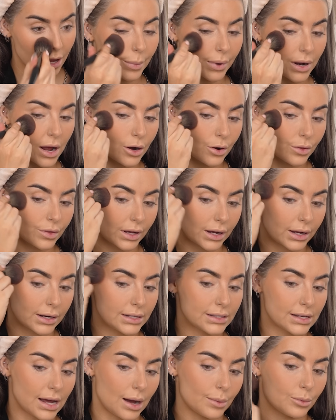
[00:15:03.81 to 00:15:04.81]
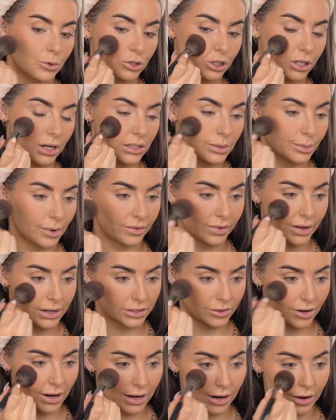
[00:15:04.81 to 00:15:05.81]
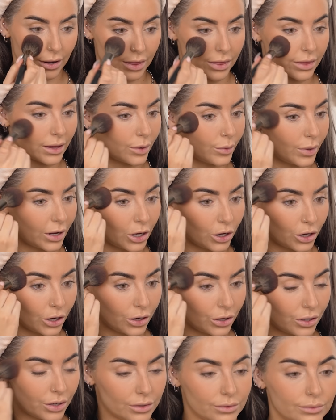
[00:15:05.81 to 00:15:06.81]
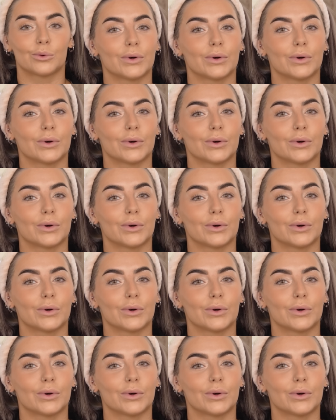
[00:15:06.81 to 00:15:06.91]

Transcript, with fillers: But I don't think I need to add more shine to my face right now. I think we're good.